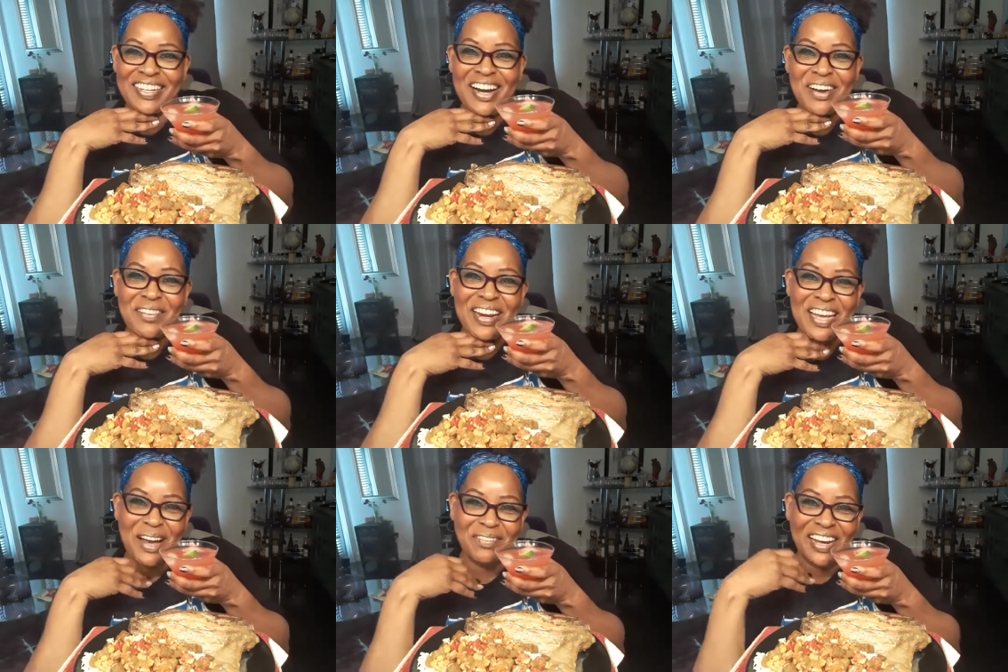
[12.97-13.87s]
I already
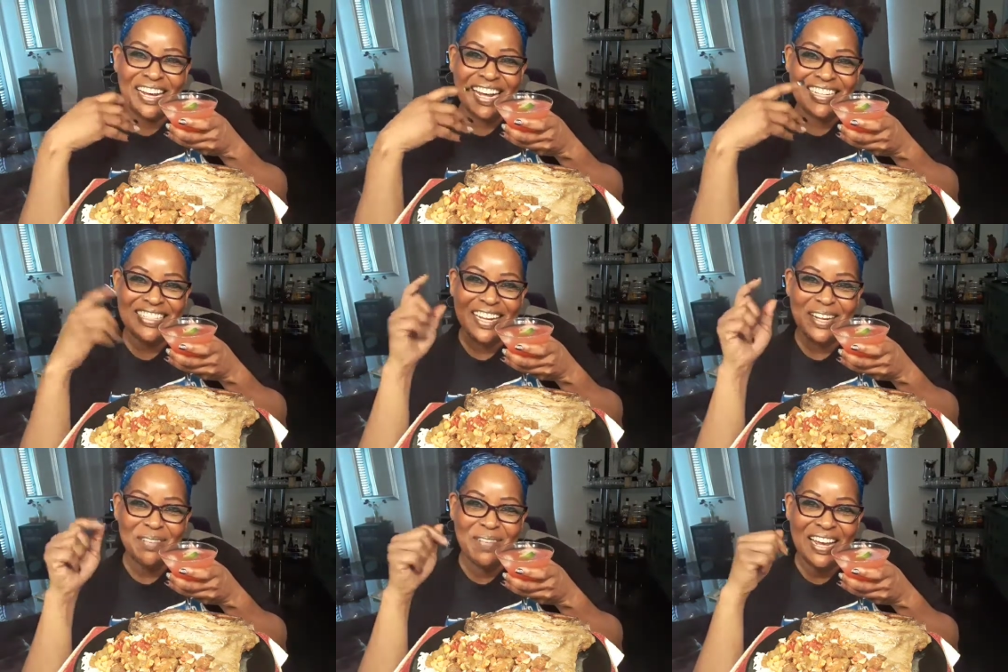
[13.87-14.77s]
got my cocktail
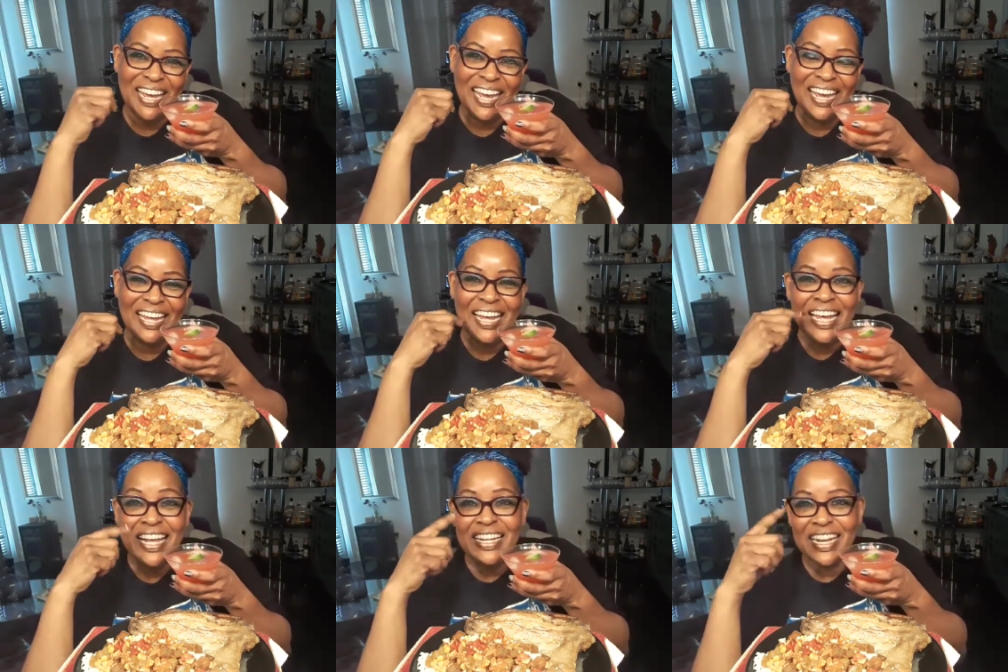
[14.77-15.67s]
in my hand.
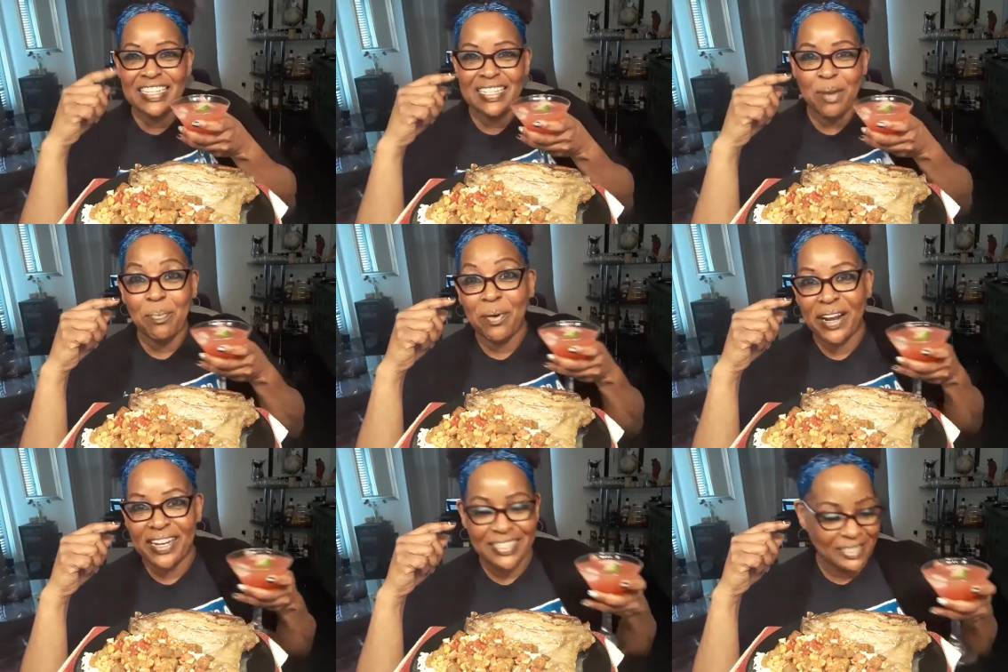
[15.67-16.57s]
Let's say
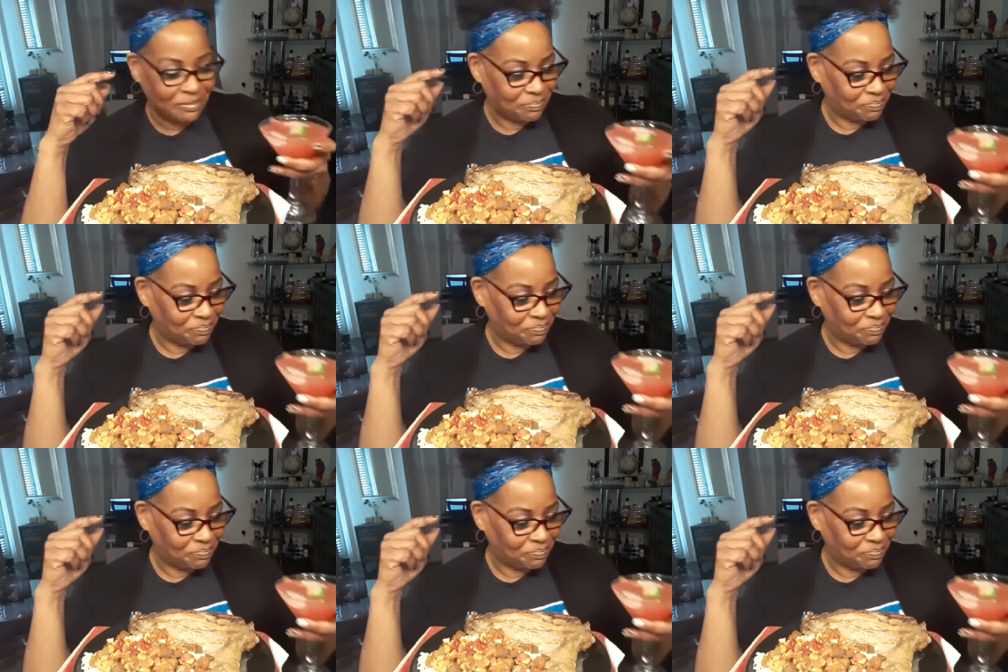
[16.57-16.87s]
prayers.